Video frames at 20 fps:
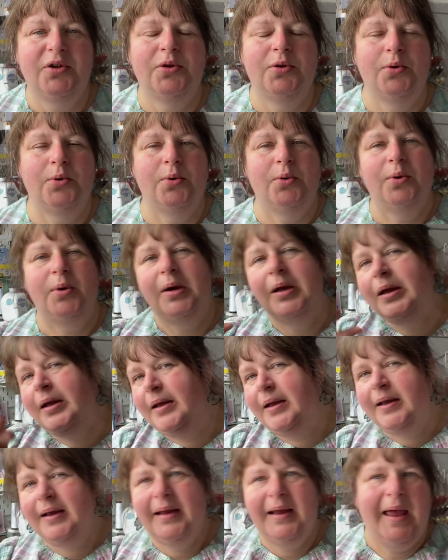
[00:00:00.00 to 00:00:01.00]
so
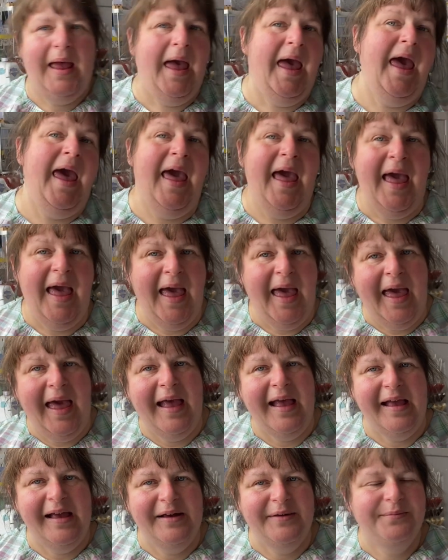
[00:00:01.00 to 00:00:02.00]
hey hey.